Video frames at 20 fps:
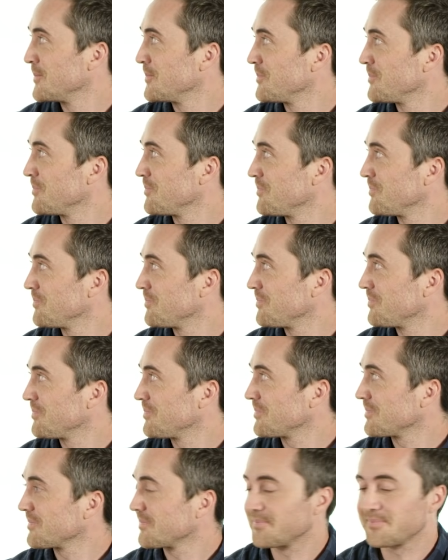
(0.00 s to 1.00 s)

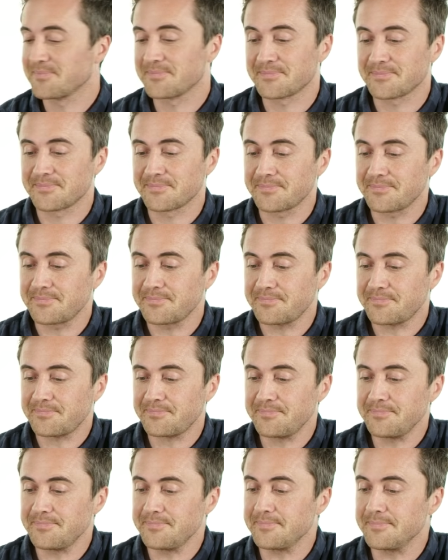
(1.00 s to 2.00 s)

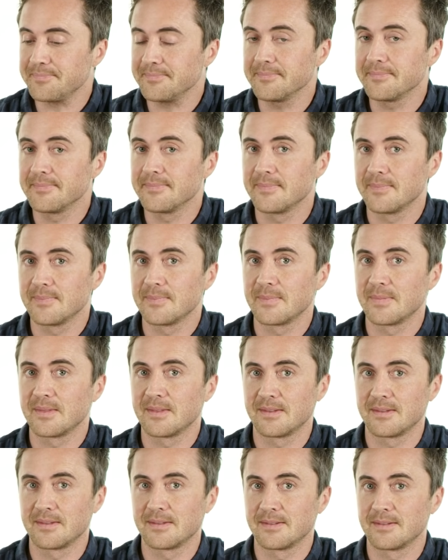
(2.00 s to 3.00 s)

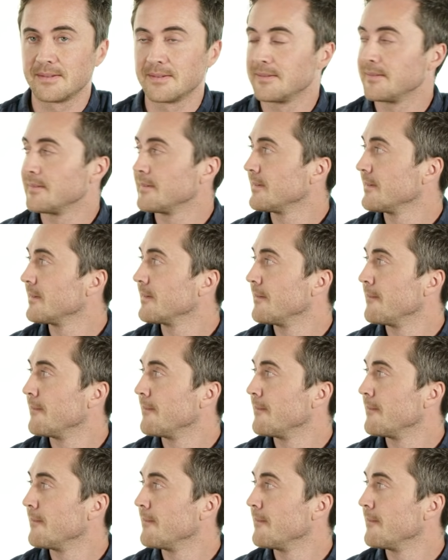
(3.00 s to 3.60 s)
(not speaking)